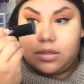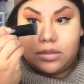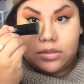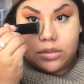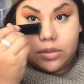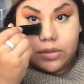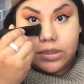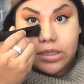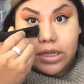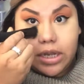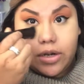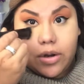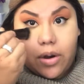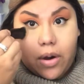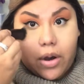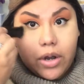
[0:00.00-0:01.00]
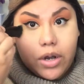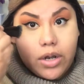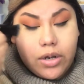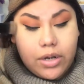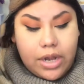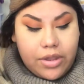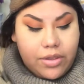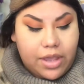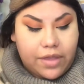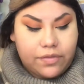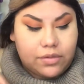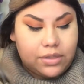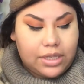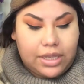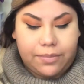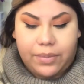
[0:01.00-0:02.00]
So it's kind of harder now. You have to
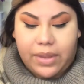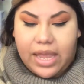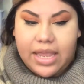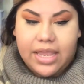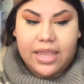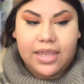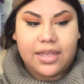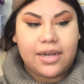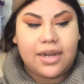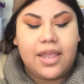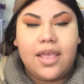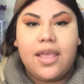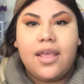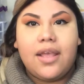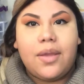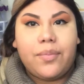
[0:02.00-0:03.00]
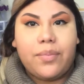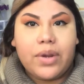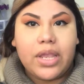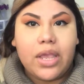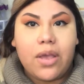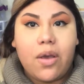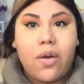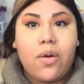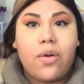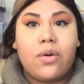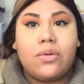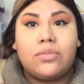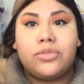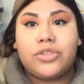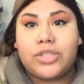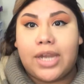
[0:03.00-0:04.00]
like buy it, bring it
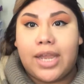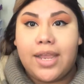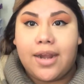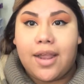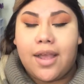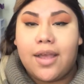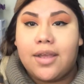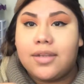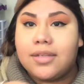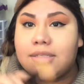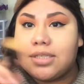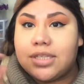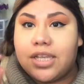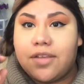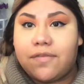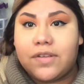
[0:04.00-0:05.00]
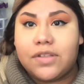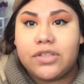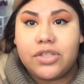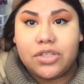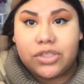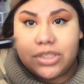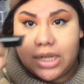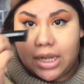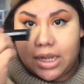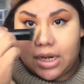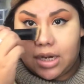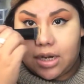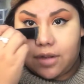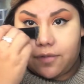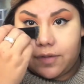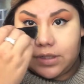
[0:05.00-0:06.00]
home, try it on, see if it's your shade,
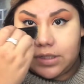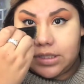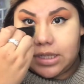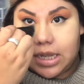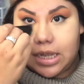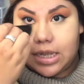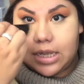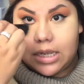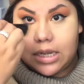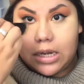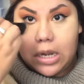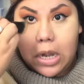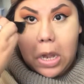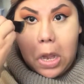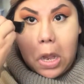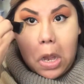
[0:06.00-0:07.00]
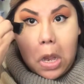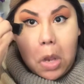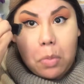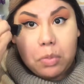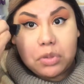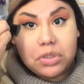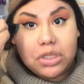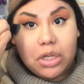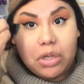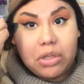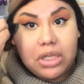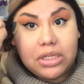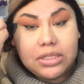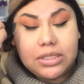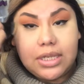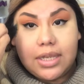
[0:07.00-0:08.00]
and if it's not, pues te
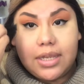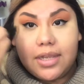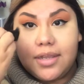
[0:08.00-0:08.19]
jodiste.